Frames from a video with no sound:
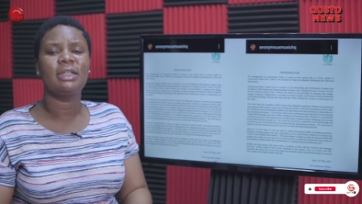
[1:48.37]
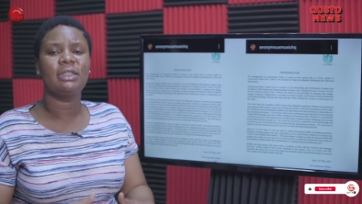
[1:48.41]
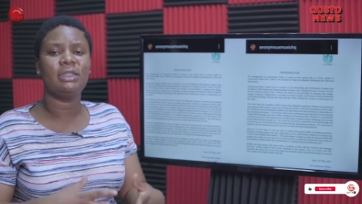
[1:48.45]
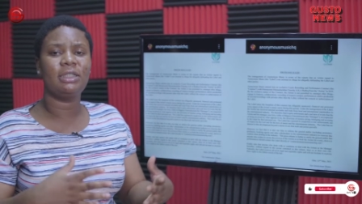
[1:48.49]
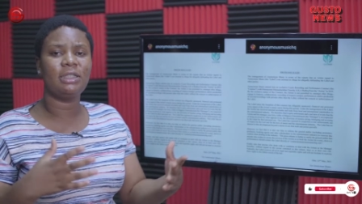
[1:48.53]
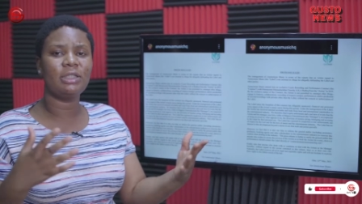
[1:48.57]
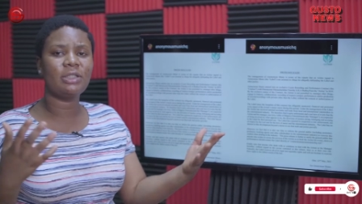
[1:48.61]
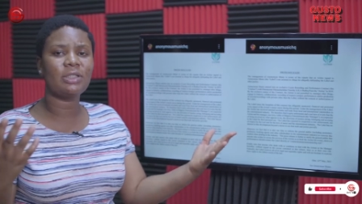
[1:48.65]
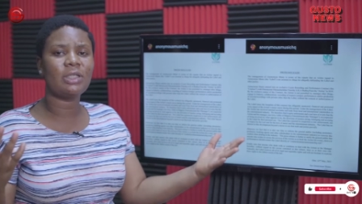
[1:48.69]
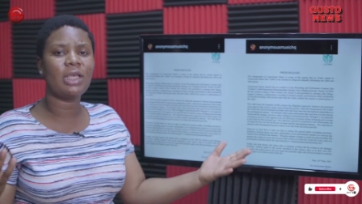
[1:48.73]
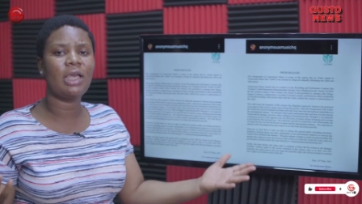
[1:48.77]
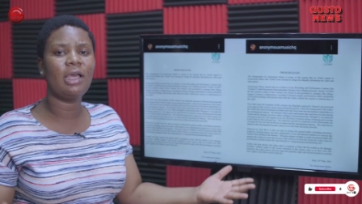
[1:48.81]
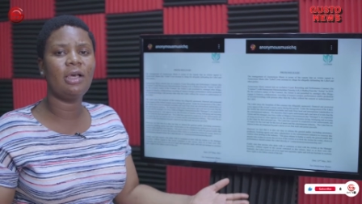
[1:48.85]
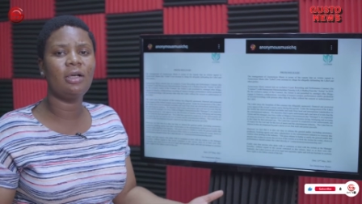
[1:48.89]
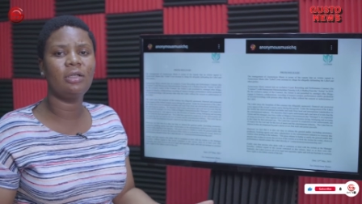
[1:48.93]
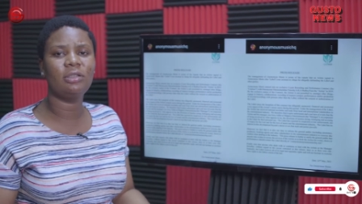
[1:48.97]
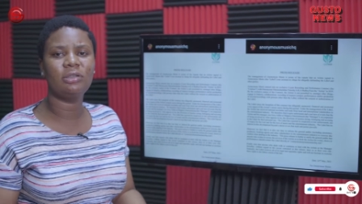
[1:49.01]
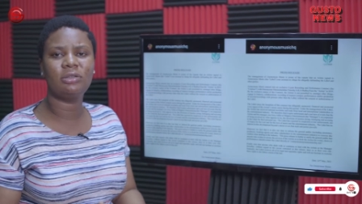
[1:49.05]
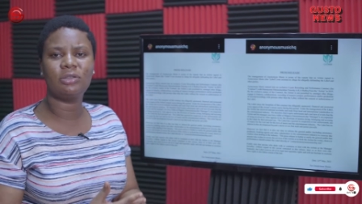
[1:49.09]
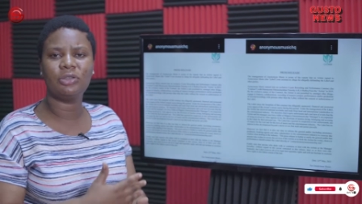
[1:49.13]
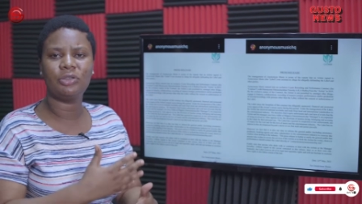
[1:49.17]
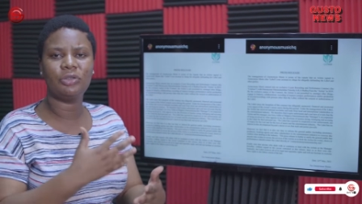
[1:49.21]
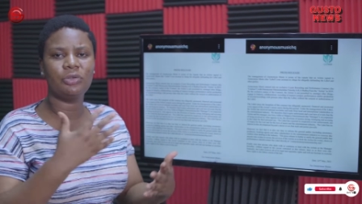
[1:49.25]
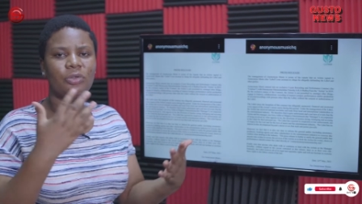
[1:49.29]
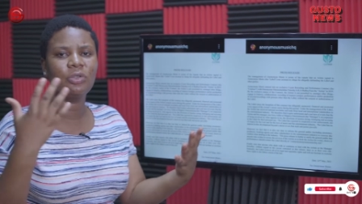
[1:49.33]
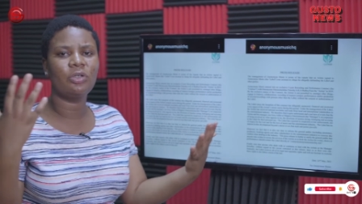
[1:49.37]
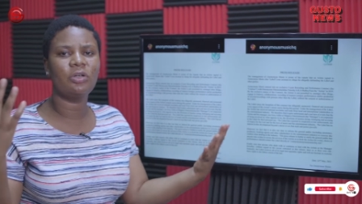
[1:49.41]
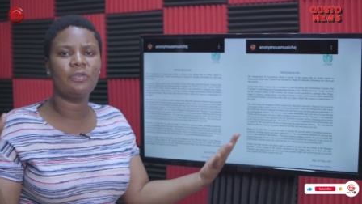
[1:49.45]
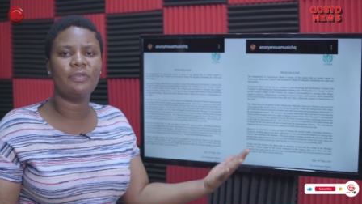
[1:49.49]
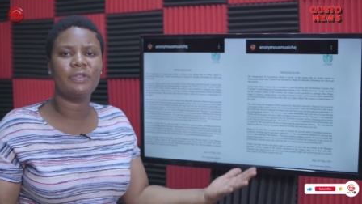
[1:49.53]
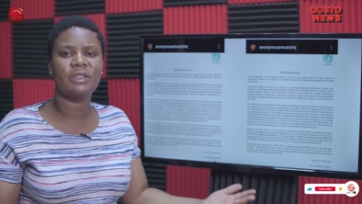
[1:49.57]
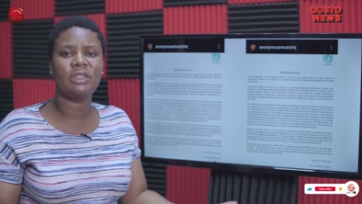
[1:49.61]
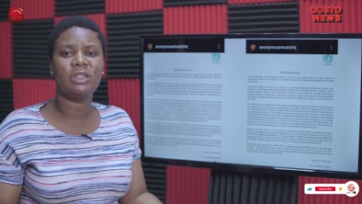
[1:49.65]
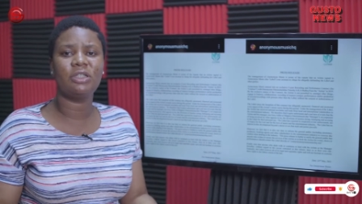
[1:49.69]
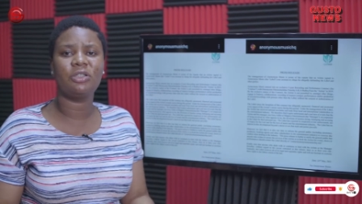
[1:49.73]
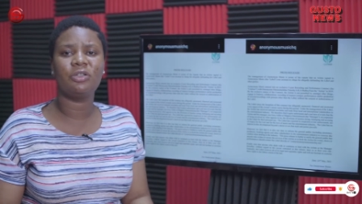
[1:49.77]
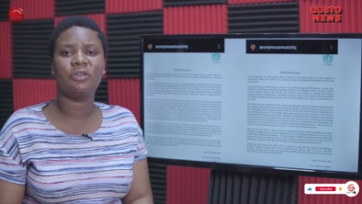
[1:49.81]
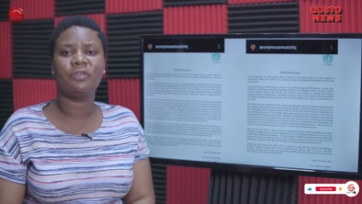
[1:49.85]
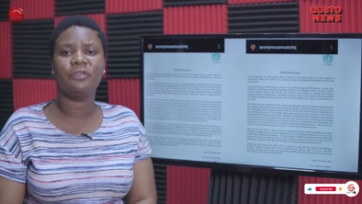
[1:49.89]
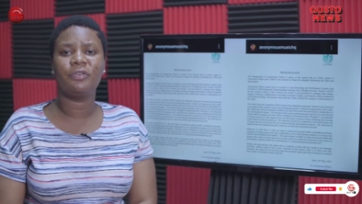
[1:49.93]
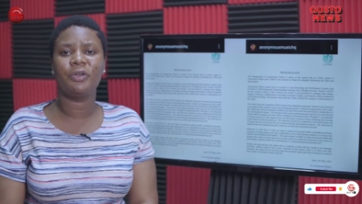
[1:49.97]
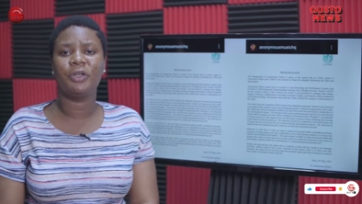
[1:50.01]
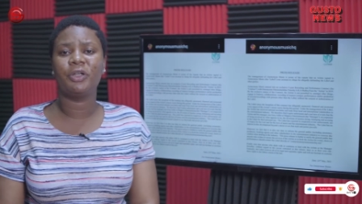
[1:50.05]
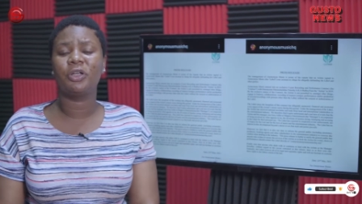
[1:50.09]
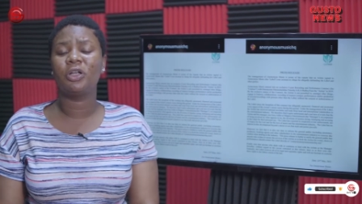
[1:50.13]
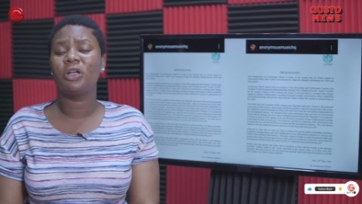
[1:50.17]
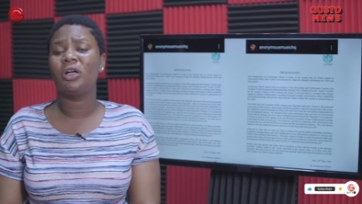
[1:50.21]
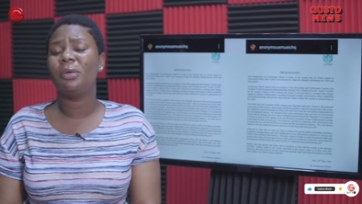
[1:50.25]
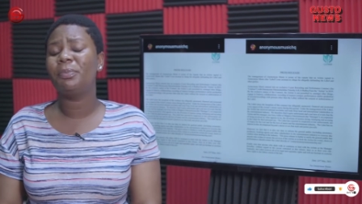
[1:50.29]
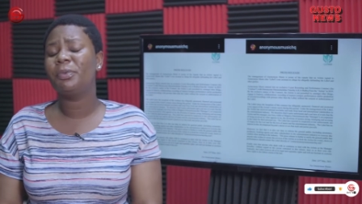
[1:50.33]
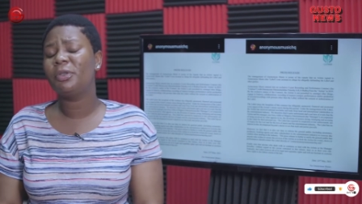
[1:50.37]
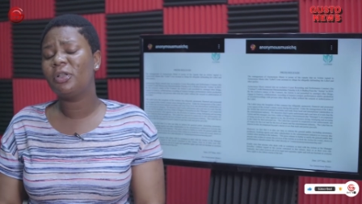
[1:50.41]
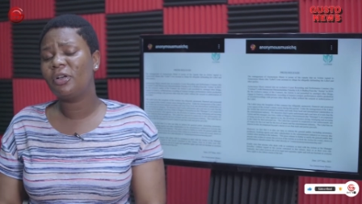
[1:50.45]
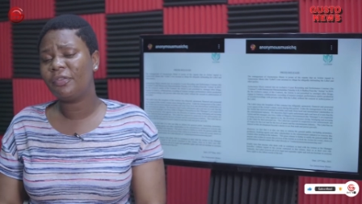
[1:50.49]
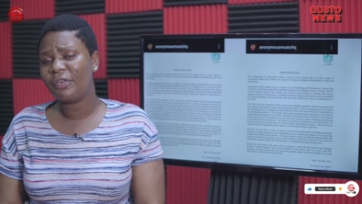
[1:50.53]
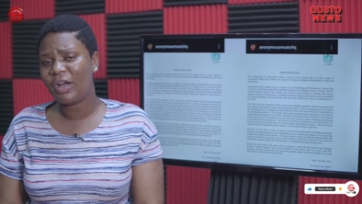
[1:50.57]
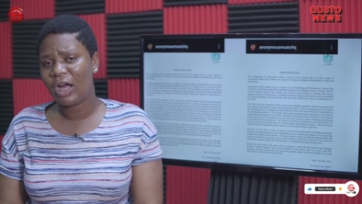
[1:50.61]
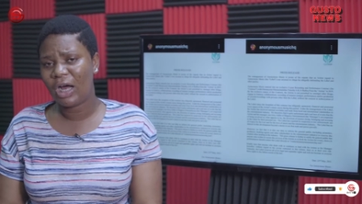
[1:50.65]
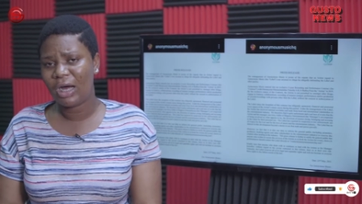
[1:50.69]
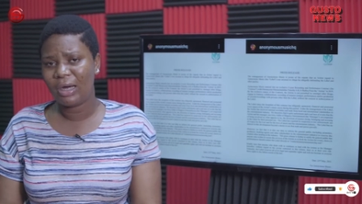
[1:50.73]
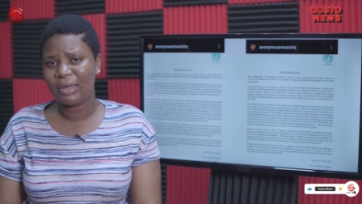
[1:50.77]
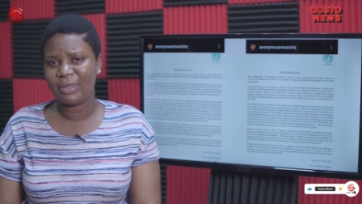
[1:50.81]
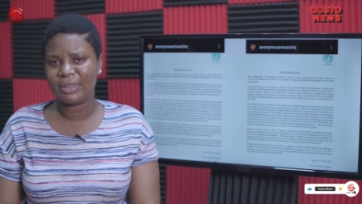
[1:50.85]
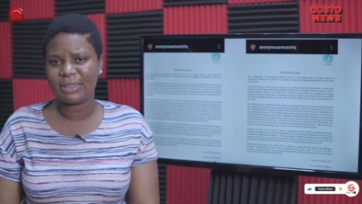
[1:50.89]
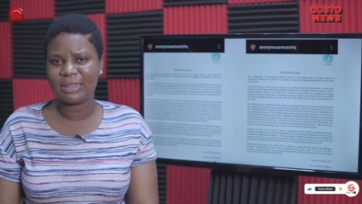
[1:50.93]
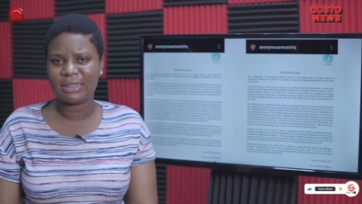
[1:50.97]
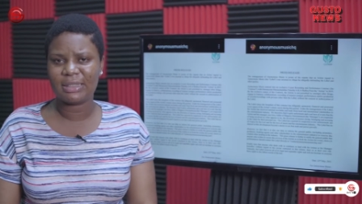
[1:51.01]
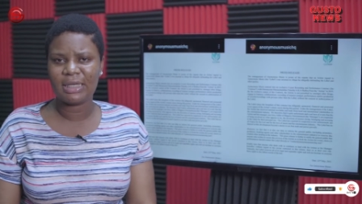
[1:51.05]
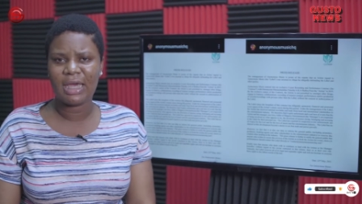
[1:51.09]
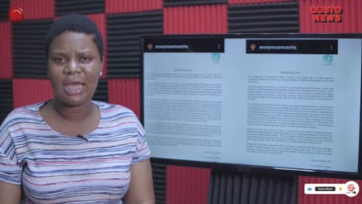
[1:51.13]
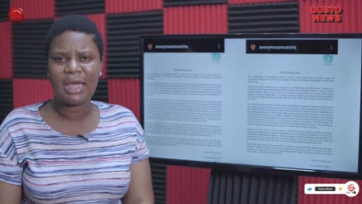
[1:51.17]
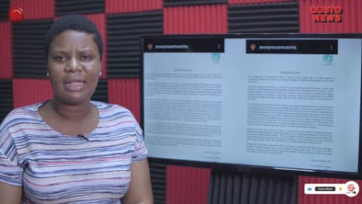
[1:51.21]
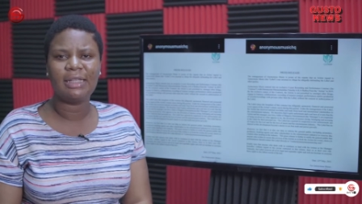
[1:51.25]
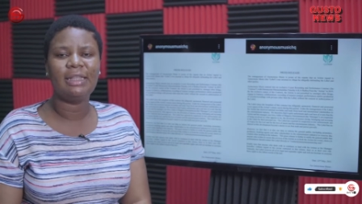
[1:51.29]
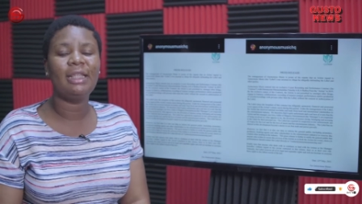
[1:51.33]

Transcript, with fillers: This held, you know, conversation for a couple of hours.